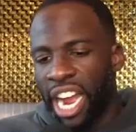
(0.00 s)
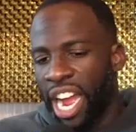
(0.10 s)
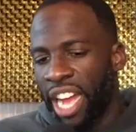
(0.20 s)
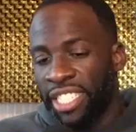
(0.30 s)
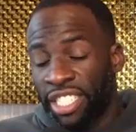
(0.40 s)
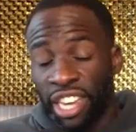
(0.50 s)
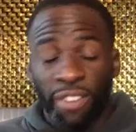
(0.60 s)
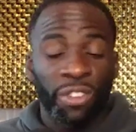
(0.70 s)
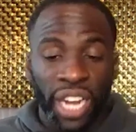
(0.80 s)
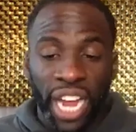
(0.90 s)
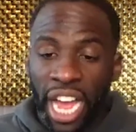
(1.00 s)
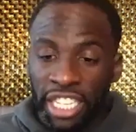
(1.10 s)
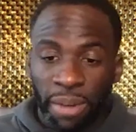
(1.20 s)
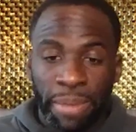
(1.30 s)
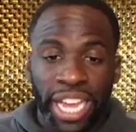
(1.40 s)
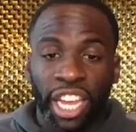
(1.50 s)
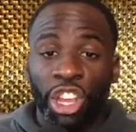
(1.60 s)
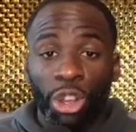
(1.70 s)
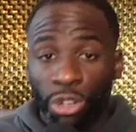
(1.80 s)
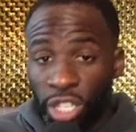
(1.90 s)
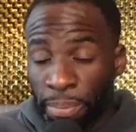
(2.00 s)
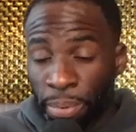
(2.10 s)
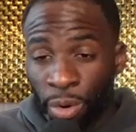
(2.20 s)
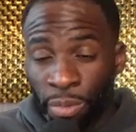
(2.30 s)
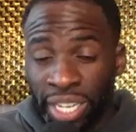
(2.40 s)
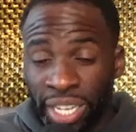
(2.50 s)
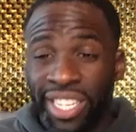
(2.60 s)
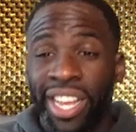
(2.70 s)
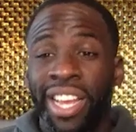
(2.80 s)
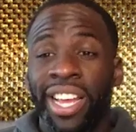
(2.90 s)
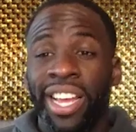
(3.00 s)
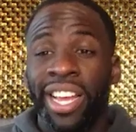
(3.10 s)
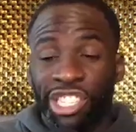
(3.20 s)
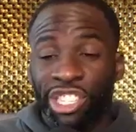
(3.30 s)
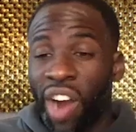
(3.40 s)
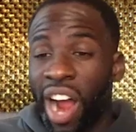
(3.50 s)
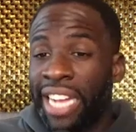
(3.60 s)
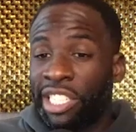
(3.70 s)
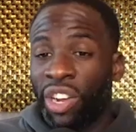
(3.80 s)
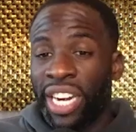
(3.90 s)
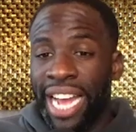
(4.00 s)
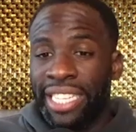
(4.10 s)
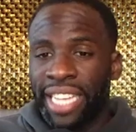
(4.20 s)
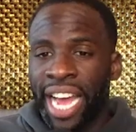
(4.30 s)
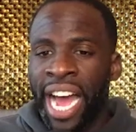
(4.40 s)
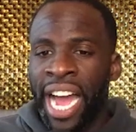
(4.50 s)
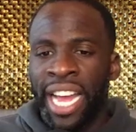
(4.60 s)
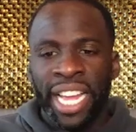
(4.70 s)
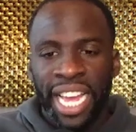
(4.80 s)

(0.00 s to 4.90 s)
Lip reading: Several guys are making huge improvements and strides on that side.